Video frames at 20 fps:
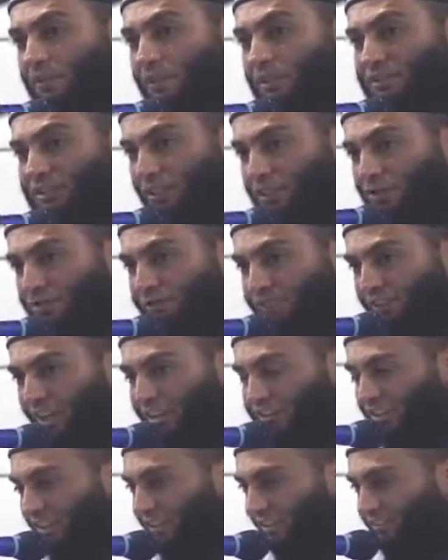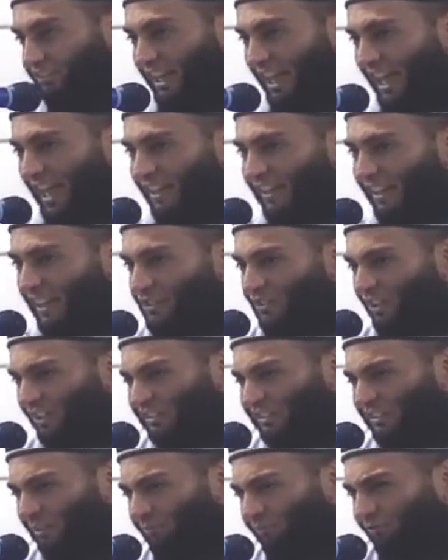So he fears Allah Ta'ala, he's
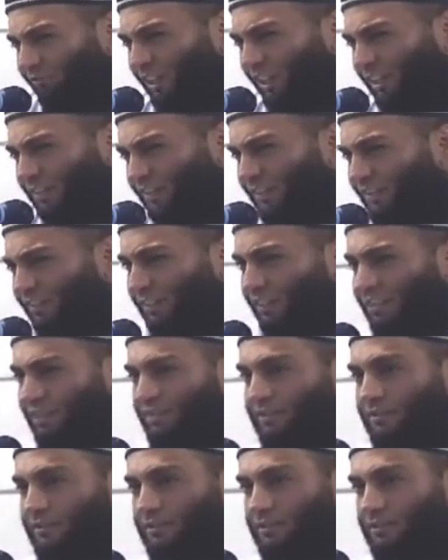got some feeling there.